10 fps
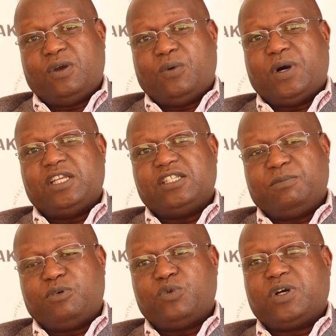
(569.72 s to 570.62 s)
one is
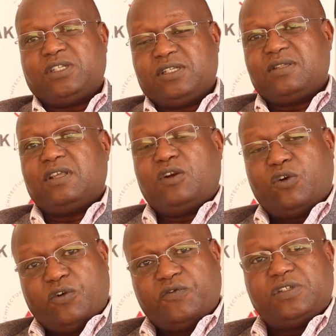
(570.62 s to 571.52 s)
able to access the
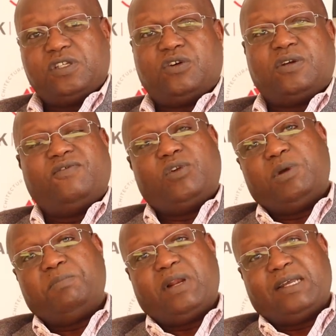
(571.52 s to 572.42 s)
local physical
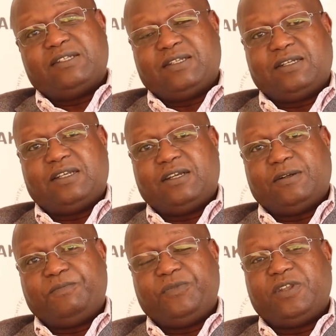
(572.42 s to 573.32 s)
development plans that
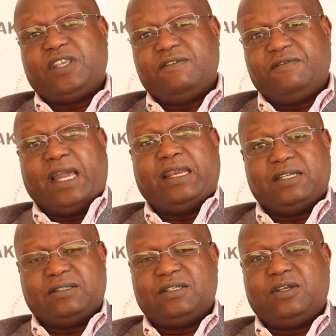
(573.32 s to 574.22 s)
give
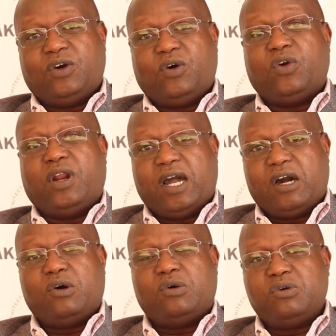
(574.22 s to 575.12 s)
guidance on
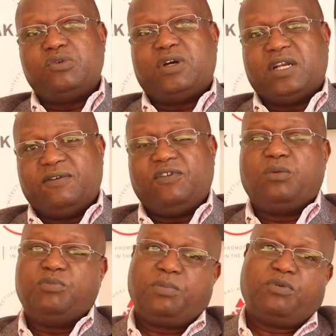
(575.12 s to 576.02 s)
how you can
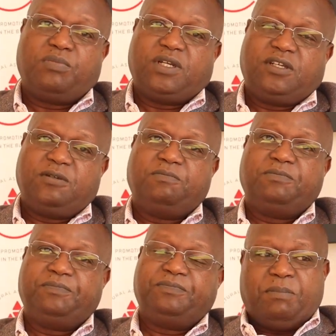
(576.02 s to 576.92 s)
develop your property.
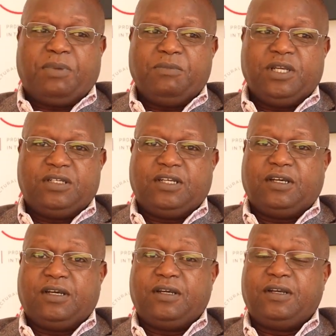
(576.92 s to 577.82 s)
A permit,
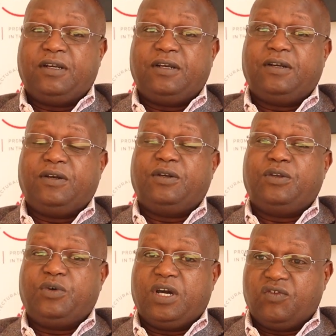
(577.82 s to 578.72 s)

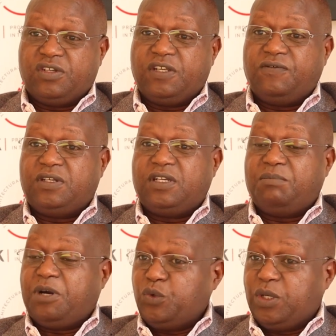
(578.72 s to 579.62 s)
you can receive it
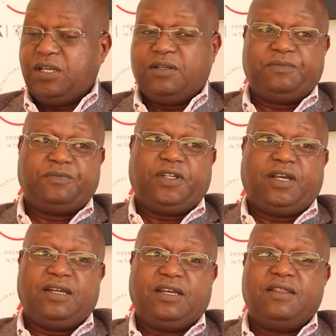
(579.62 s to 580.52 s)
manually,
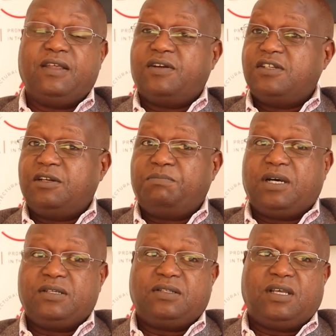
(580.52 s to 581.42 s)
and in the recent
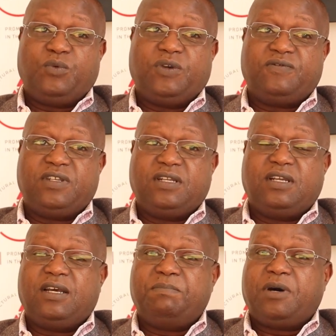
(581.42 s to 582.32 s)
past we have seen
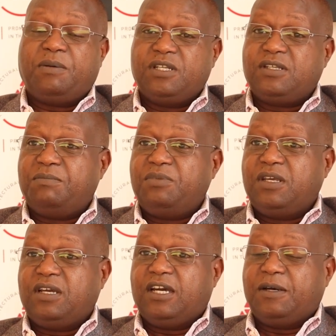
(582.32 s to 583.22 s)
permits are
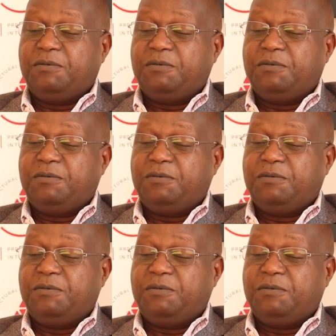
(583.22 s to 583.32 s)
being